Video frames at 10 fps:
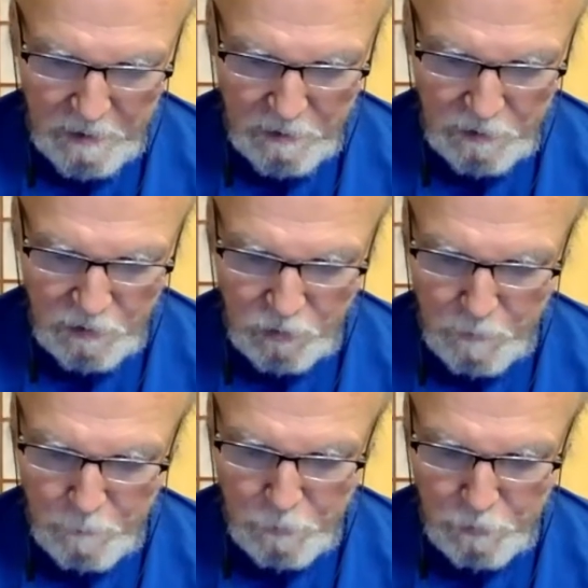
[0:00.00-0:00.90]

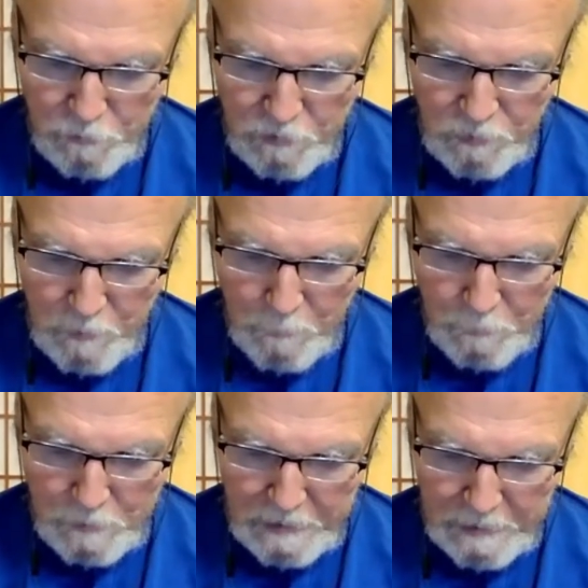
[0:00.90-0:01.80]
Scriptures
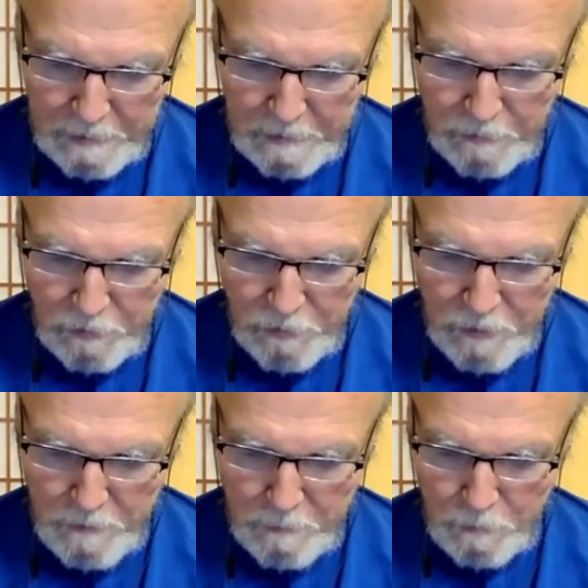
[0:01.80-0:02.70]
represent that the
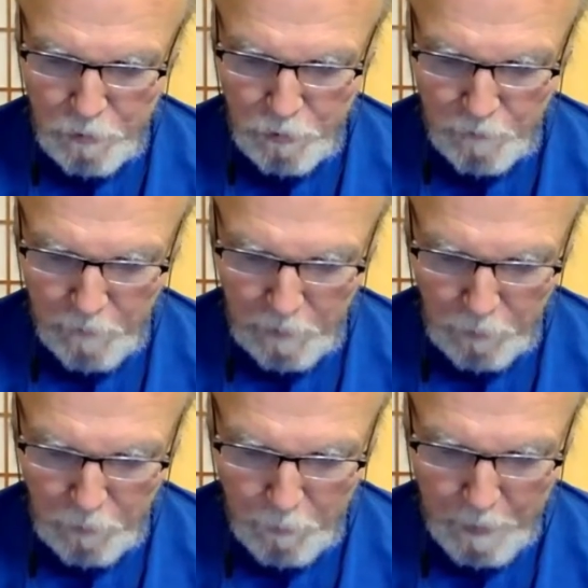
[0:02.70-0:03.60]
dreamer should follow
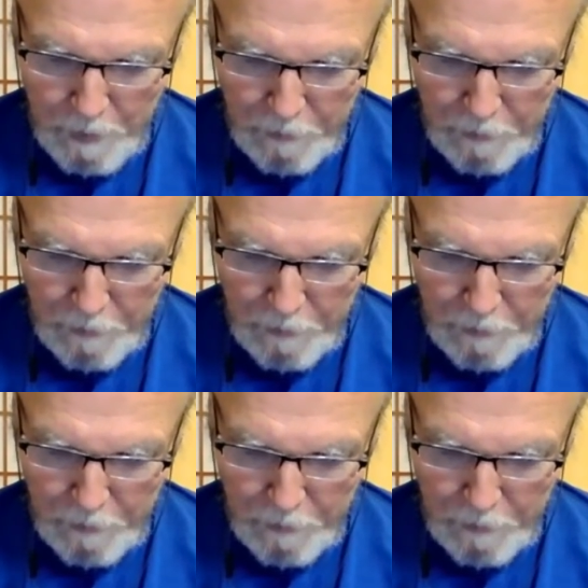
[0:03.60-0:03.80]
the path